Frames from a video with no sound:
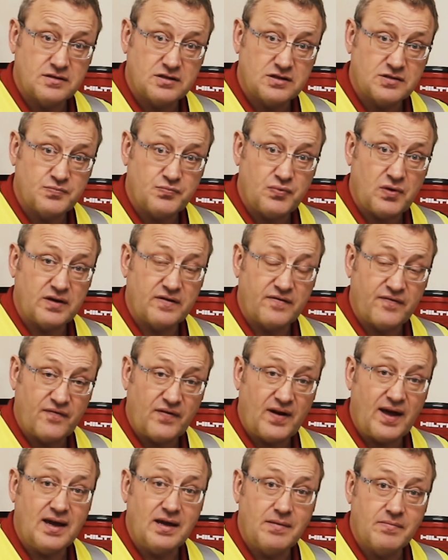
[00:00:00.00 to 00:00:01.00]
spread of
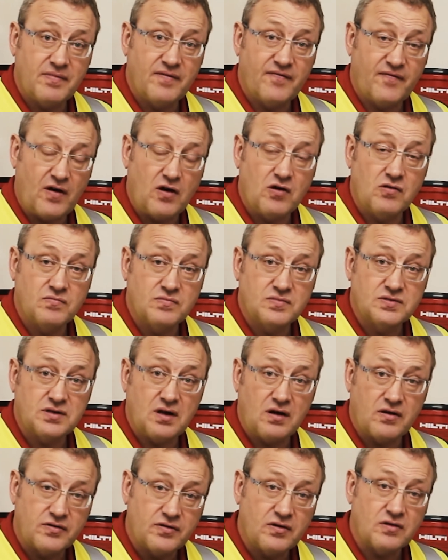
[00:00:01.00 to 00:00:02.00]
flame foams
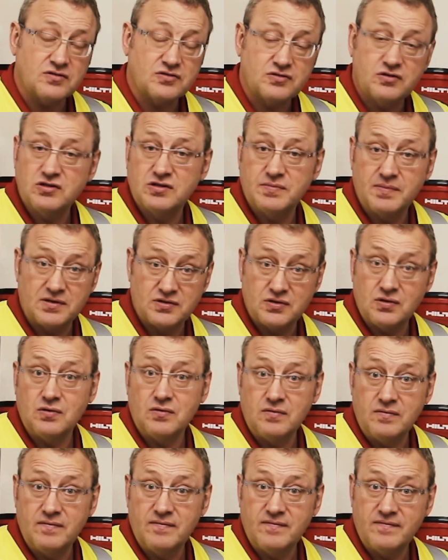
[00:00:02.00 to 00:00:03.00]
are not suitable at
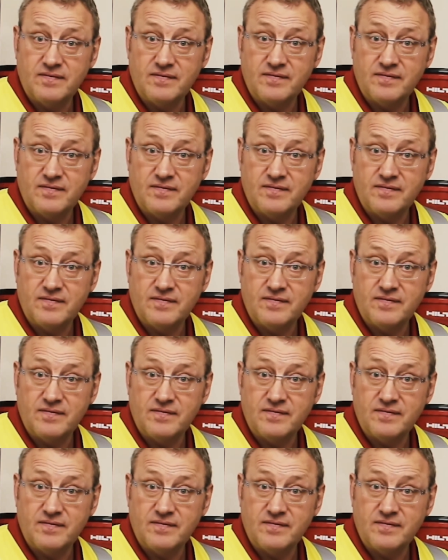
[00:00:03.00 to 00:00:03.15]
all